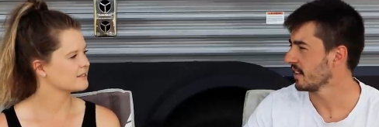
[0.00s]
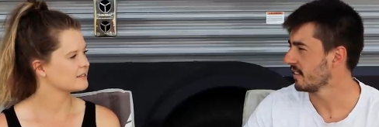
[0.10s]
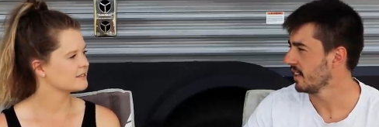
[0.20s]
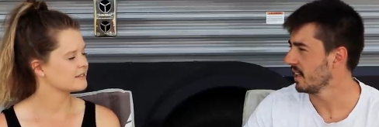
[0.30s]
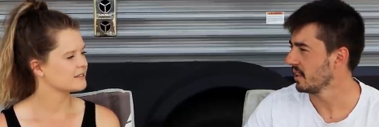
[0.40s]
Speaker 1: else
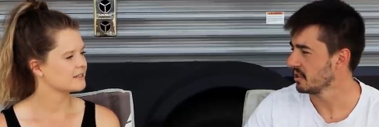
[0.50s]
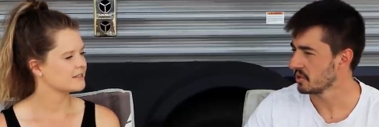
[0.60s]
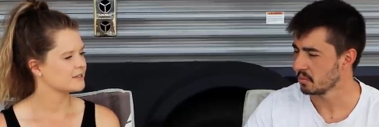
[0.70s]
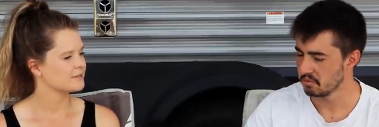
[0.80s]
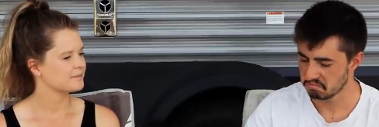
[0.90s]
in it, and
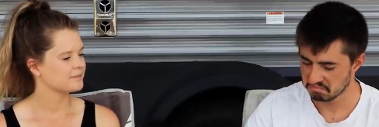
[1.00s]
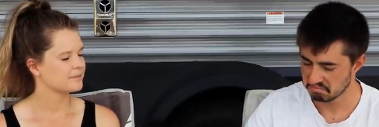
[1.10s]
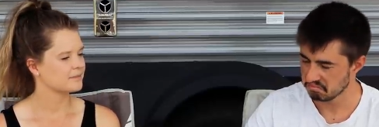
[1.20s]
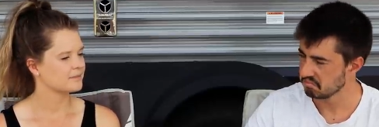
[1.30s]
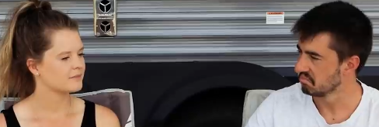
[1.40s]
just.
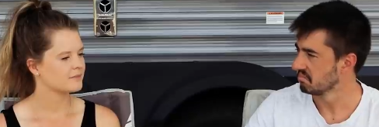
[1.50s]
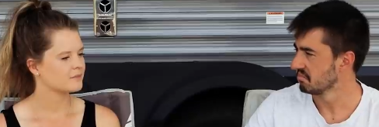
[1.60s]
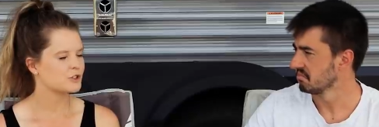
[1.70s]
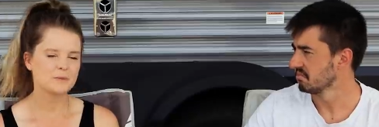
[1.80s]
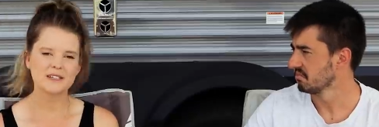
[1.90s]

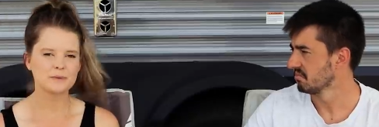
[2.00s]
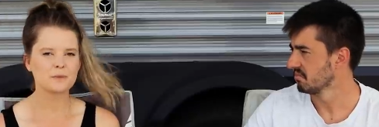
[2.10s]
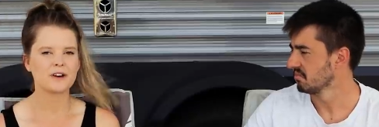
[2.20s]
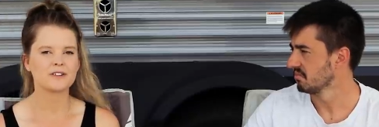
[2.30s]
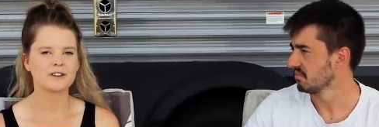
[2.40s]
Which makes me
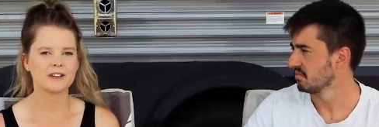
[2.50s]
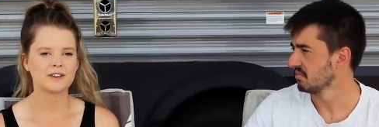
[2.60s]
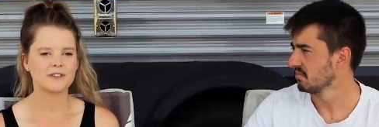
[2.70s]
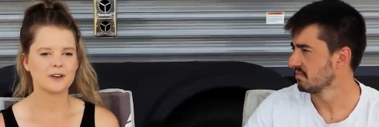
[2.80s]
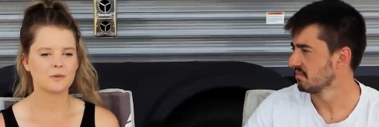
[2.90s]
wonder
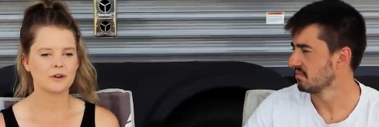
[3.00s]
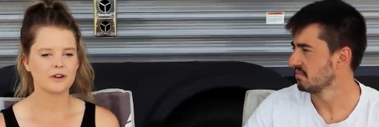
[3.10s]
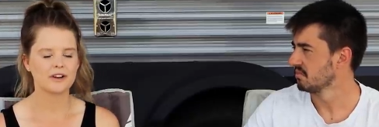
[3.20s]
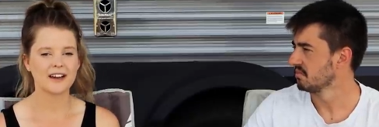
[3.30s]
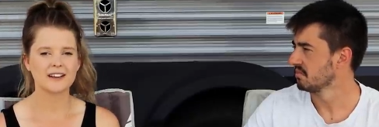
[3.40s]
if they
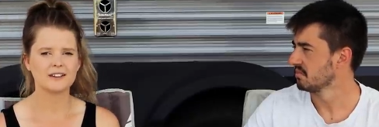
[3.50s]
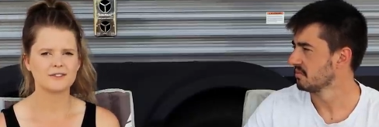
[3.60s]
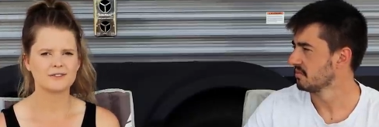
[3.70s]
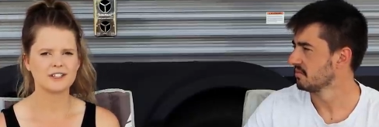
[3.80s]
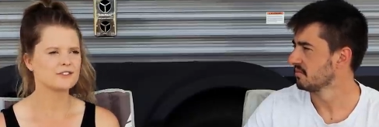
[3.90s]
were kind of
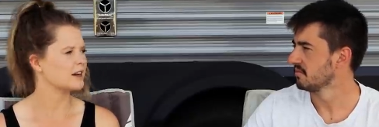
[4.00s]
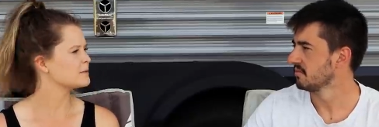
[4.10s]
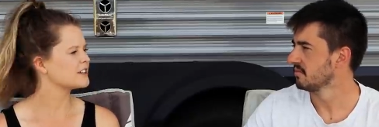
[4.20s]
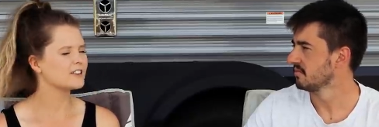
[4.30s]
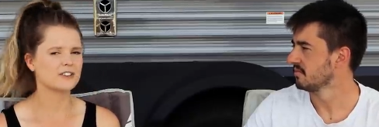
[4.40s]

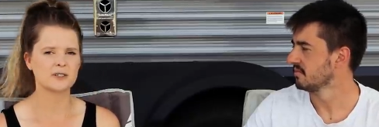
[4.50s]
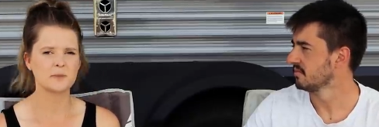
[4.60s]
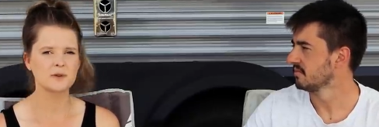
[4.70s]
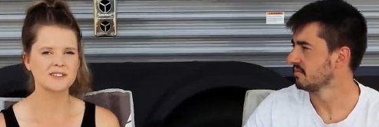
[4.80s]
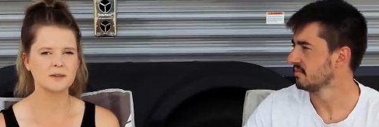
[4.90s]
interrupted or
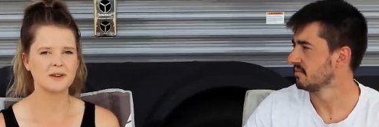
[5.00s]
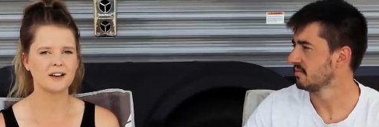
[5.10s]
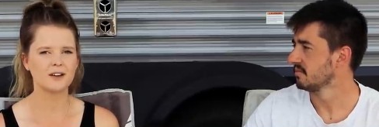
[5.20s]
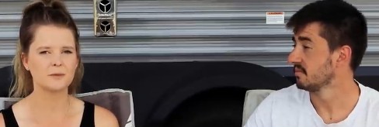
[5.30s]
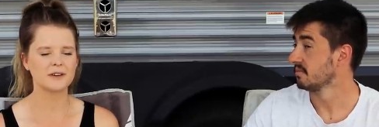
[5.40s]
spooked
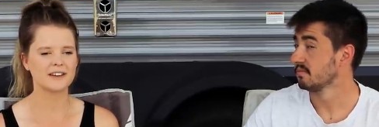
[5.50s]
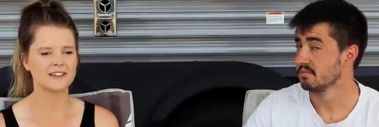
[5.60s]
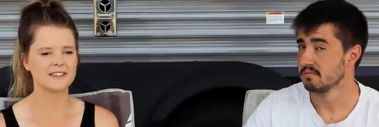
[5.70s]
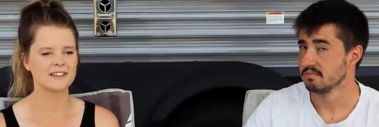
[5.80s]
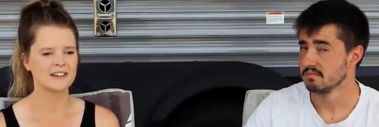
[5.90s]
somehow
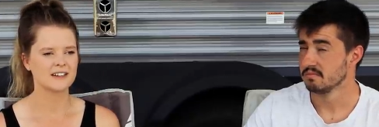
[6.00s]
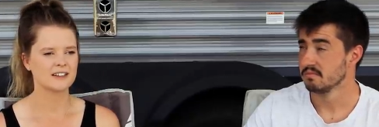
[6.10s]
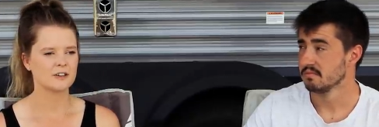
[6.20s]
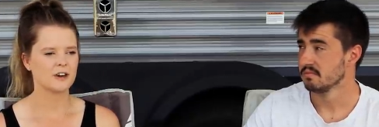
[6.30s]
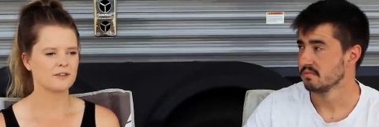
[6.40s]
because
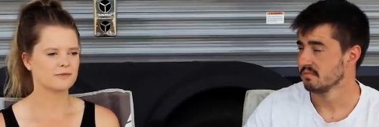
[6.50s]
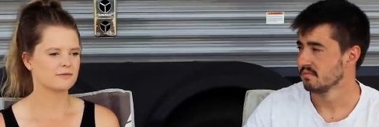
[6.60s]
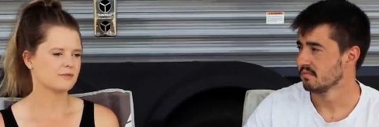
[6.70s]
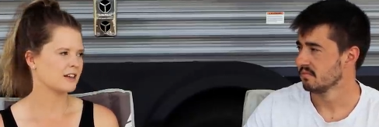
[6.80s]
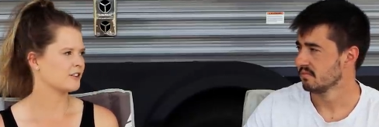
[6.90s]
of,
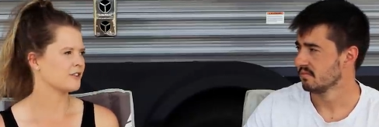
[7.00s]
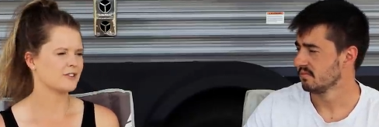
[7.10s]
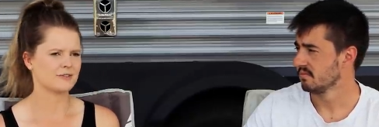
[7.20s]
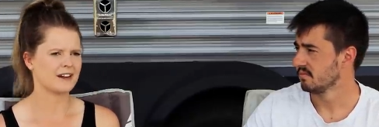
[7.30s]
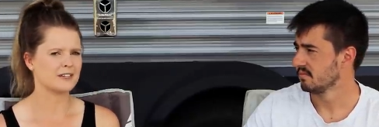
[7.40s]
I don't know,
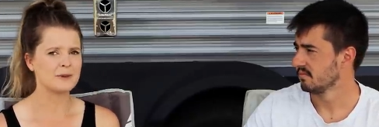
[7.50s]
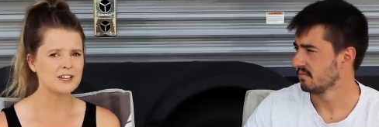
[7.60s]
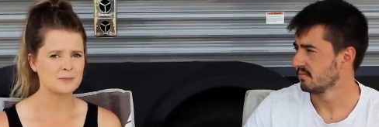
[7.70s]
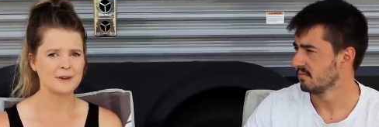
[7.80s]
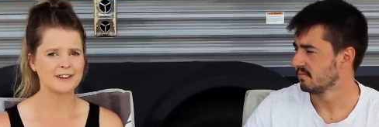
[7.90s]
the random
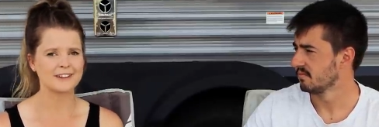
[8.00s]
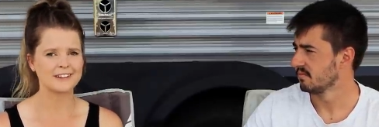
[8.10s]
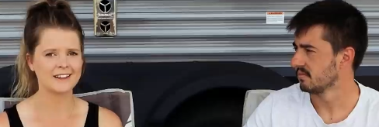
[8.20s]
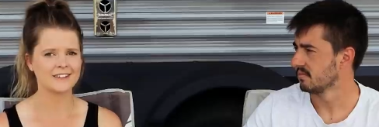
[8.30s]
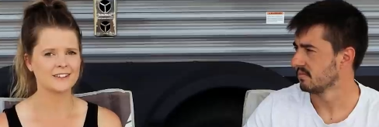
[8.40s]
hitch pin and